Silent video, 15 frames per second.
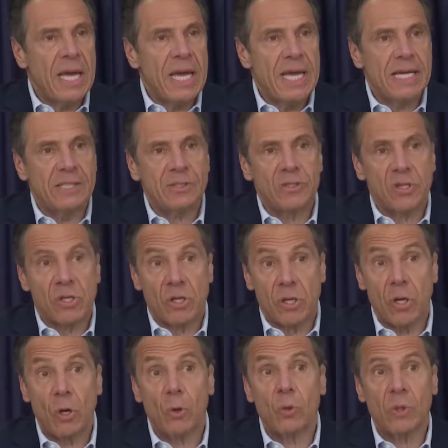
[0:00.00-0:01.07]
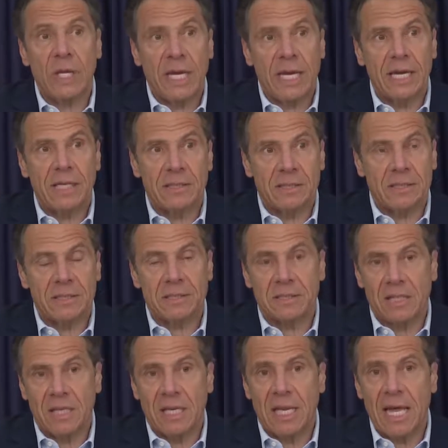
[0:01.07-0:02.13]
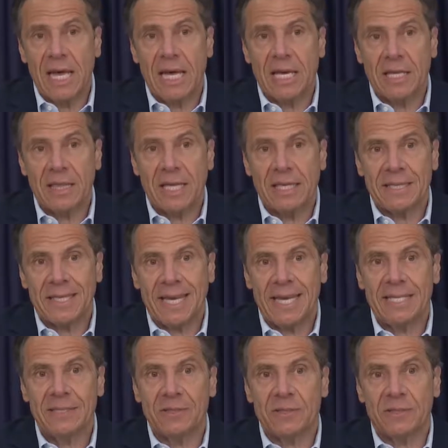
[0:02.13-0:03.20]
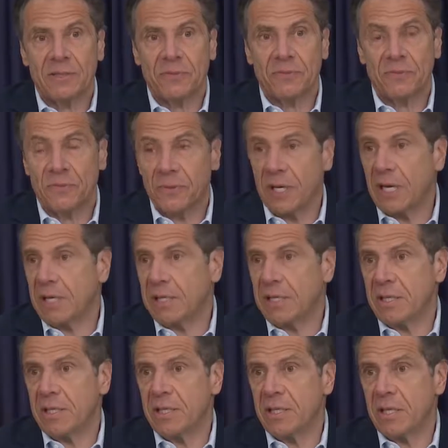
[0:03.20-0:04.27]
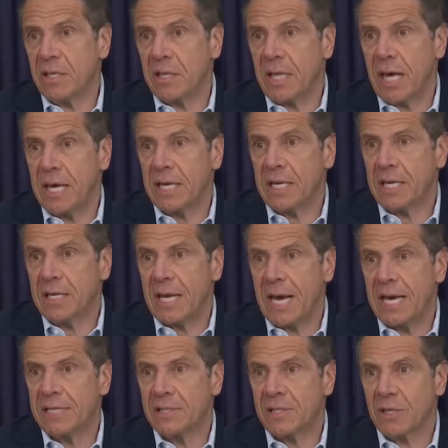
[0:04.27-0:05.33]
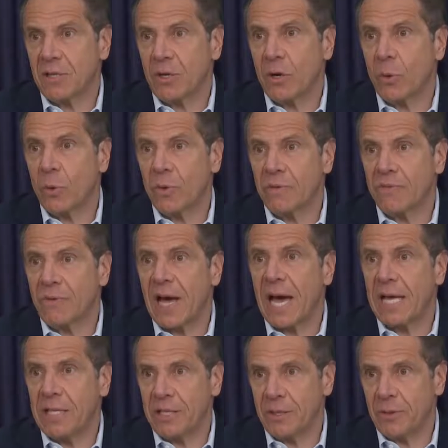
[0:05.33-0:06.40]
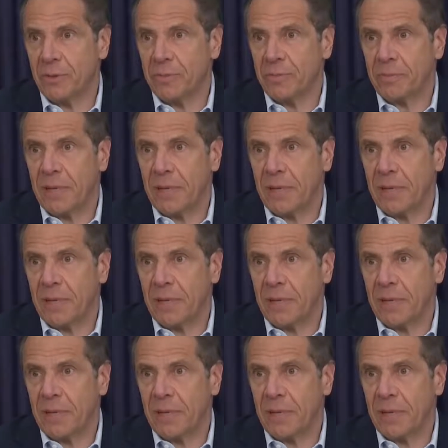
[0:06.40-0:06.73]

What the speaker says: It's the lowland. It's the land that tends to flood that has the lower value.